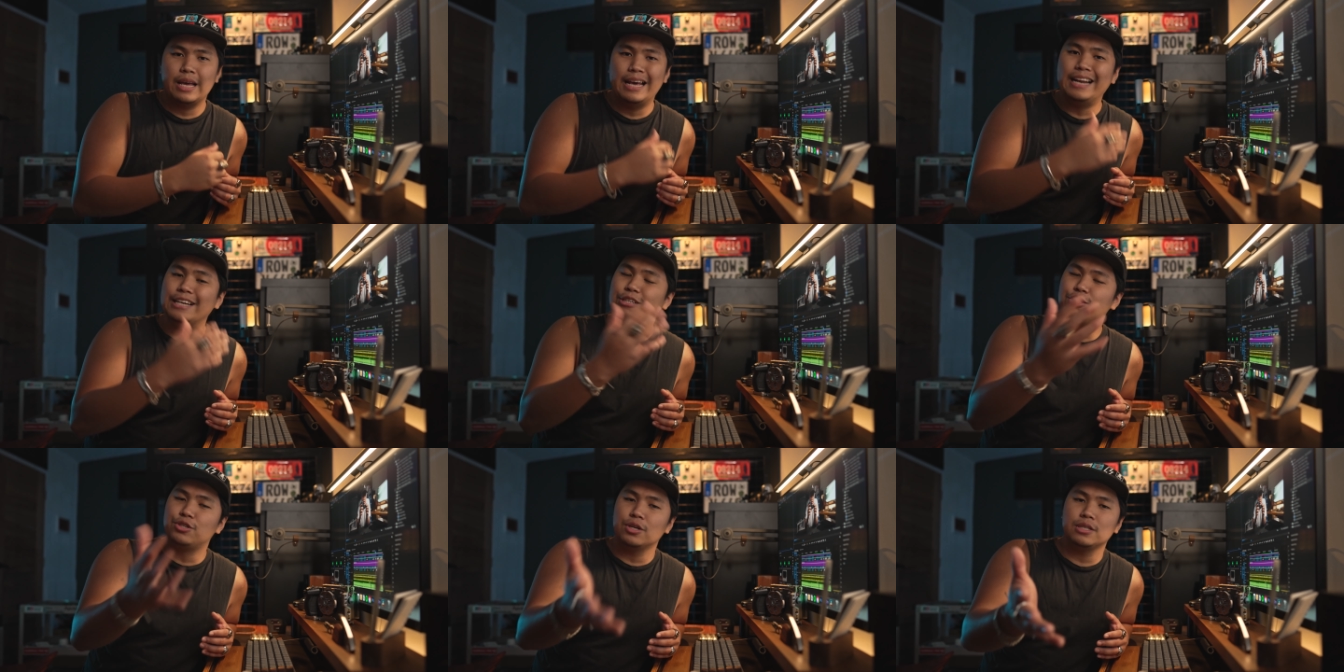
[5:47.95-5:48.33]

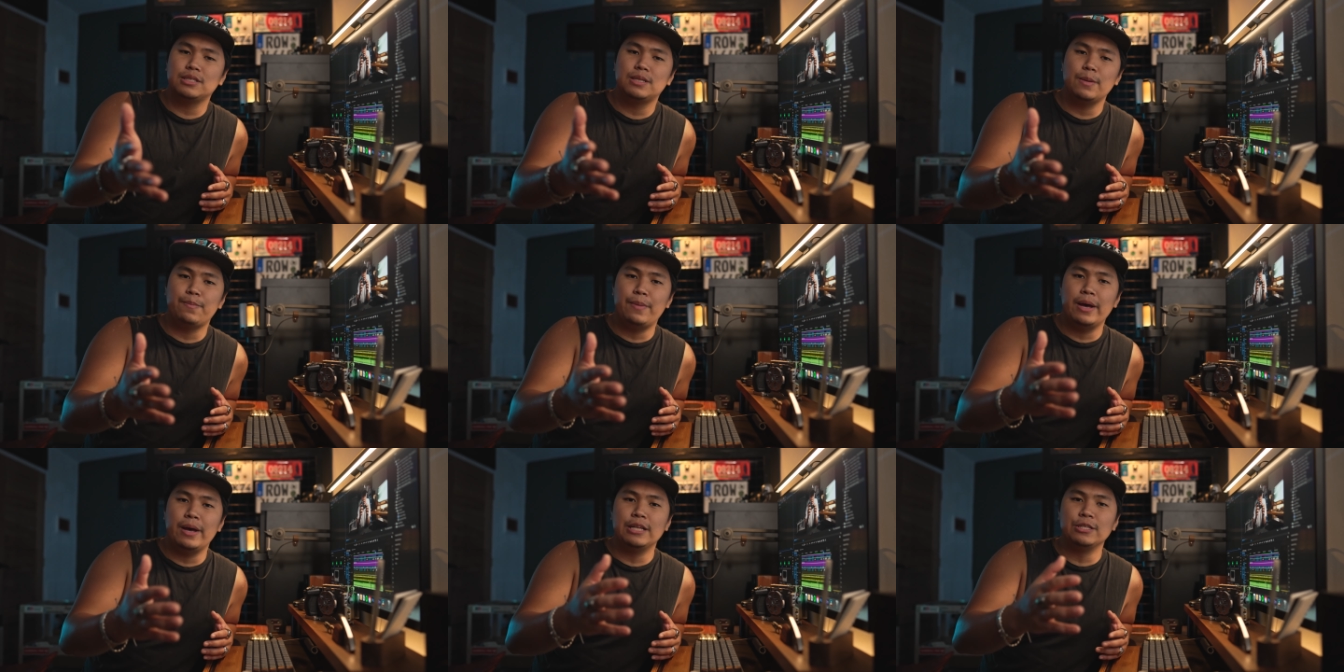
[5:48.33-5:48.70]
and it
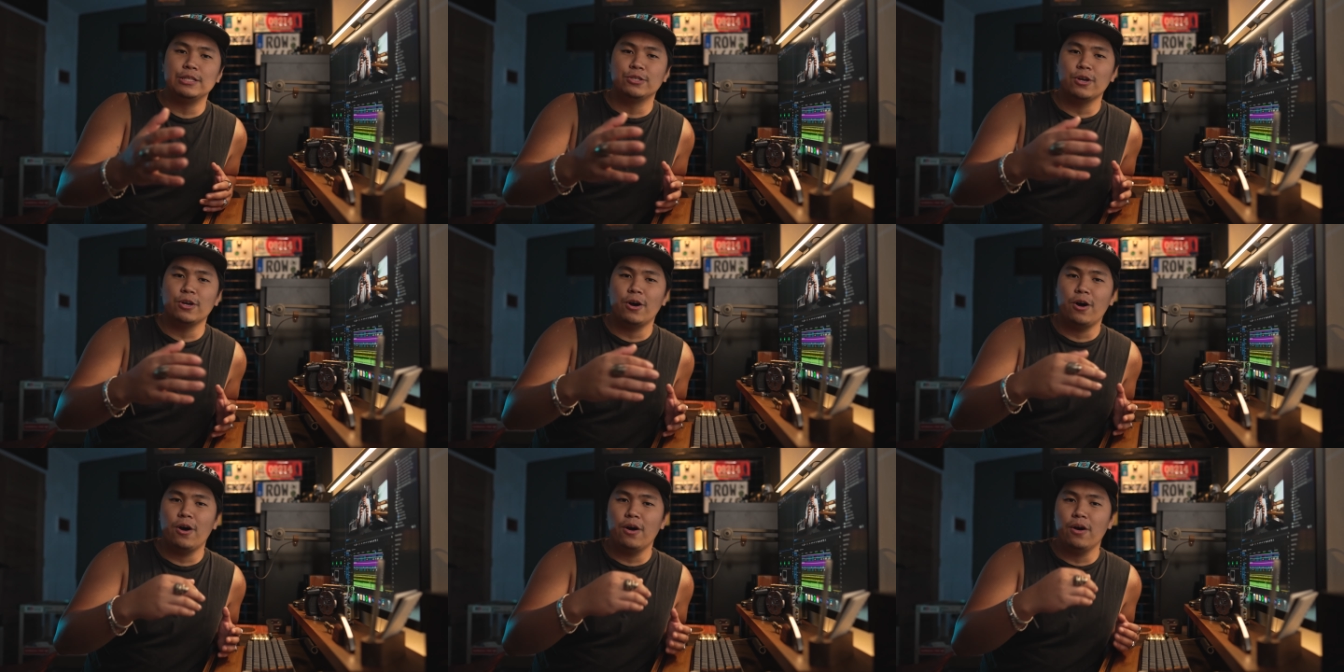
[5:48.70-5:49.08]
just
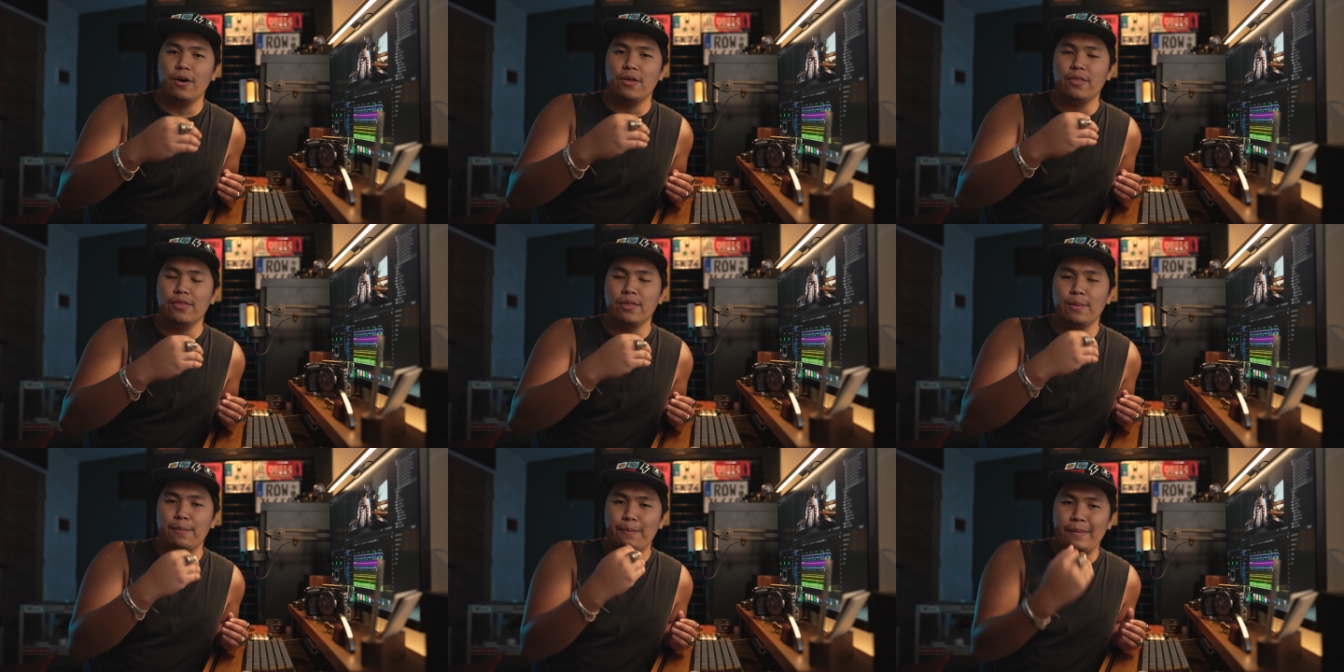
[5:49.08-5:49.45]
depends
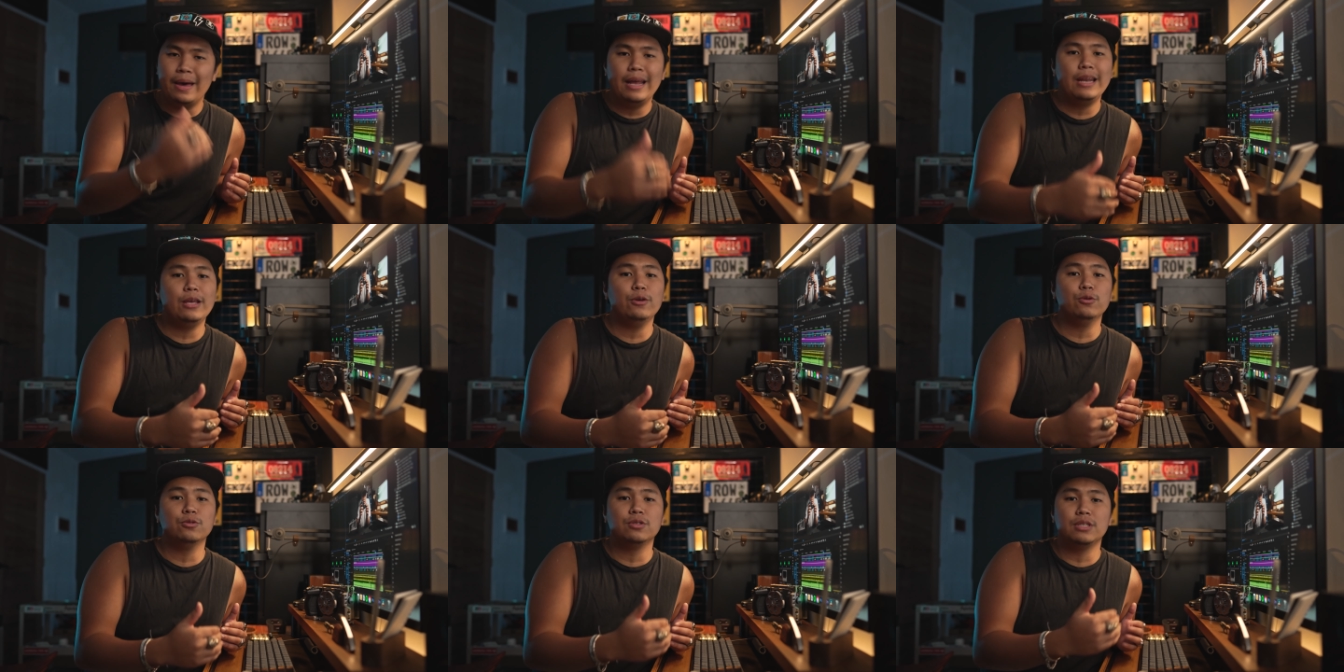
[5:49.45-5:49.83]
on the
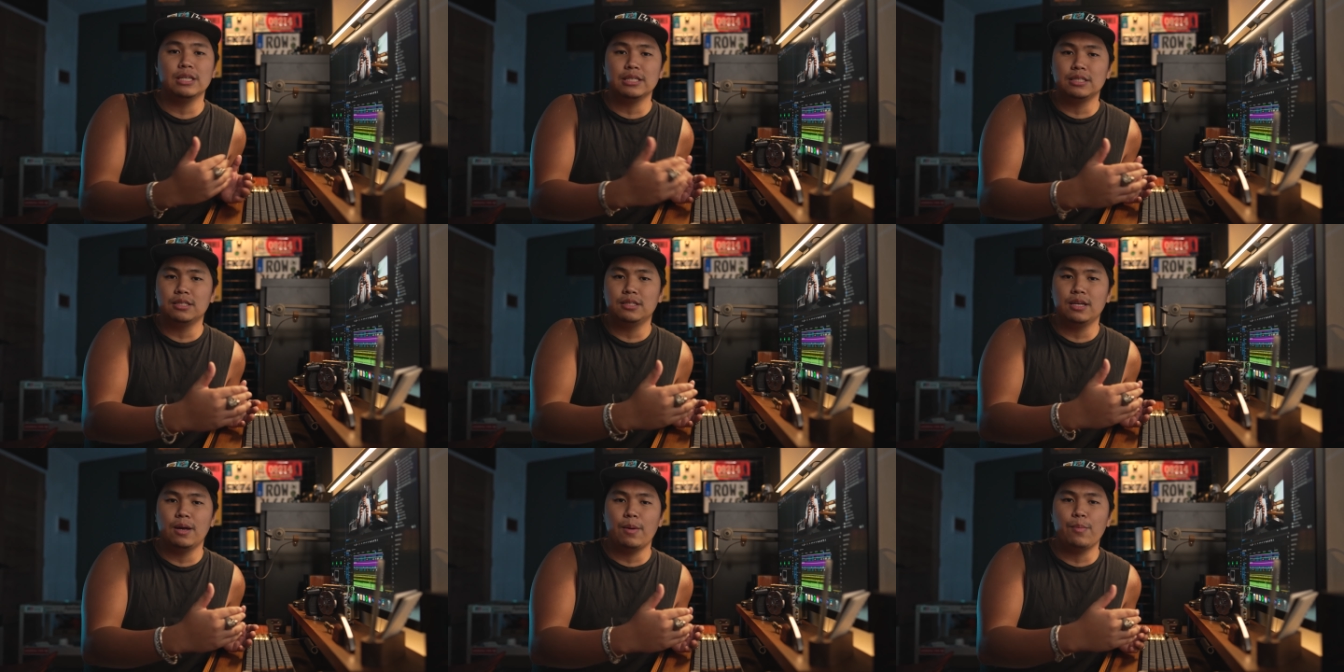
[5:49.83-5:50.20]
menu
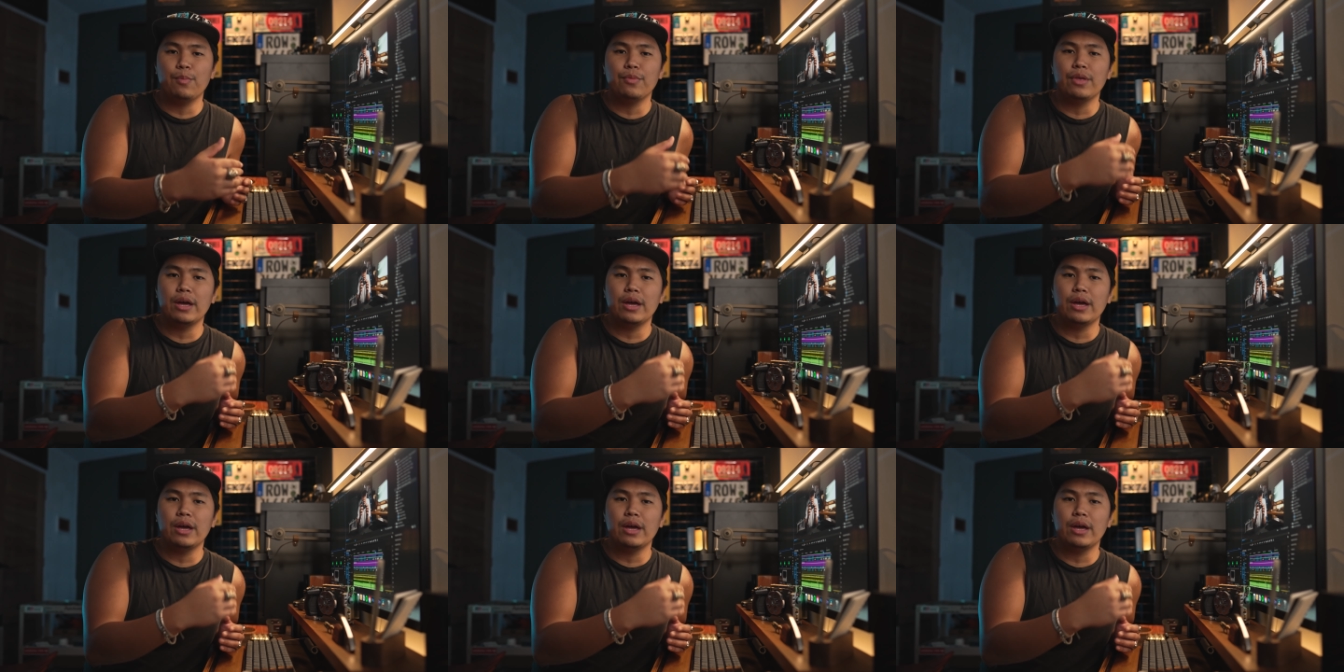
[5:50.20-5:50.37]
system